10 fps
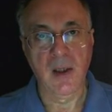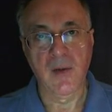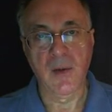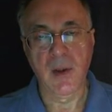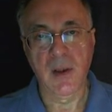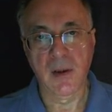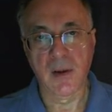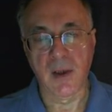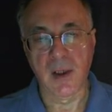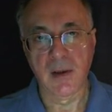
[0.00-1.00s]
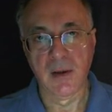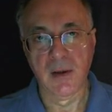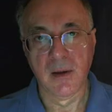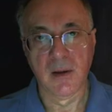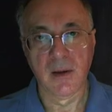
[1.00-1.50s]
If you integrate
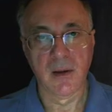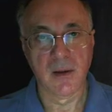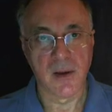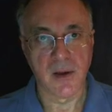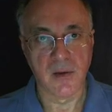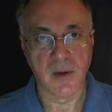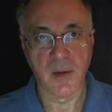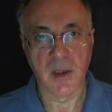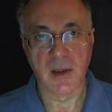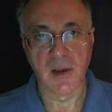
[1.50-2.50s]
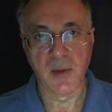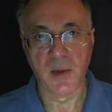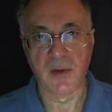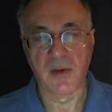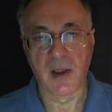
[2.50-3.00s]
the surface brightness
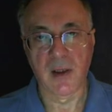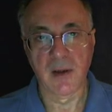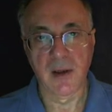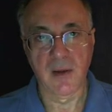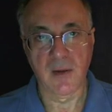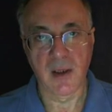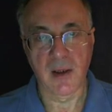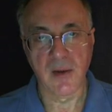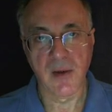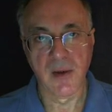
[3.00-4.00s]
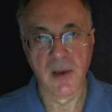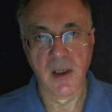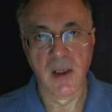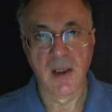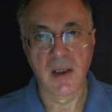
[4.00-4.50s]
profile in radius,
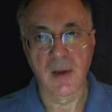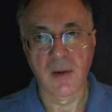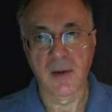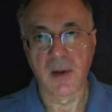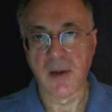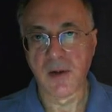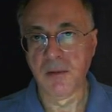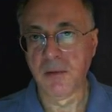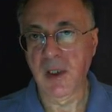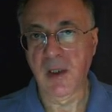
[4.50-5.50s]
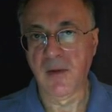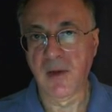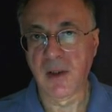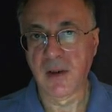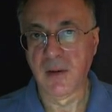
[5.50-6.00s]
you'll reach
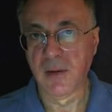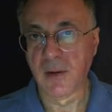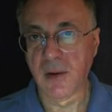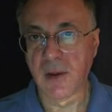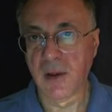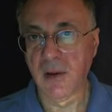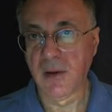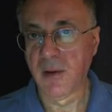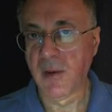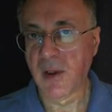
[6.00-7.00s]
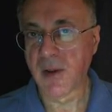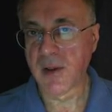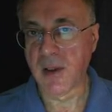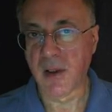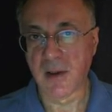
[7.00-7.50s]
infinite total
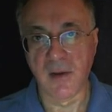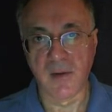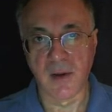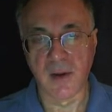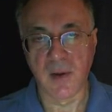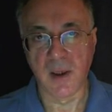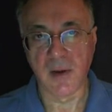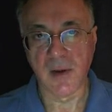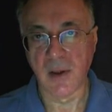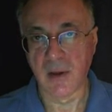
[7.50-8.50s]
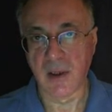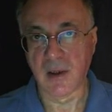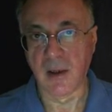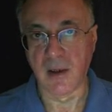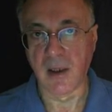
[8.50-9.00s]
luminosity at infinite radius, and
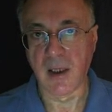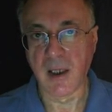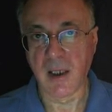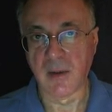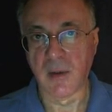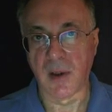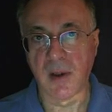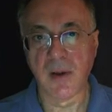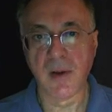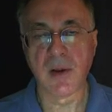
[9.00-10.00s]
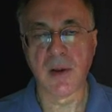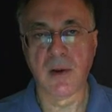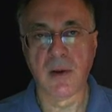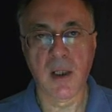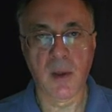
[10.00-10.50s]
that clearly can't work.
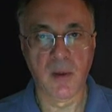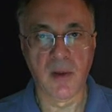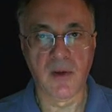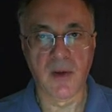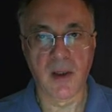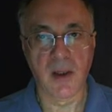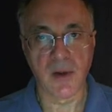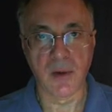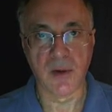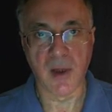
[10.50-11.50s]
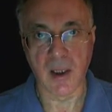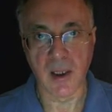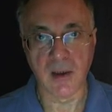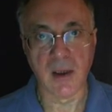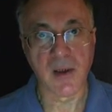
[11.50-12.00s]
So Hubble profile has to
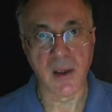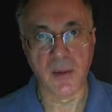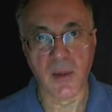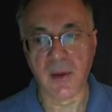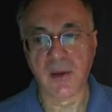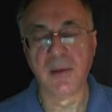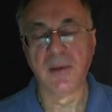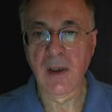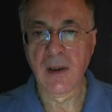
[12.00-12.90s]
truncate at some point.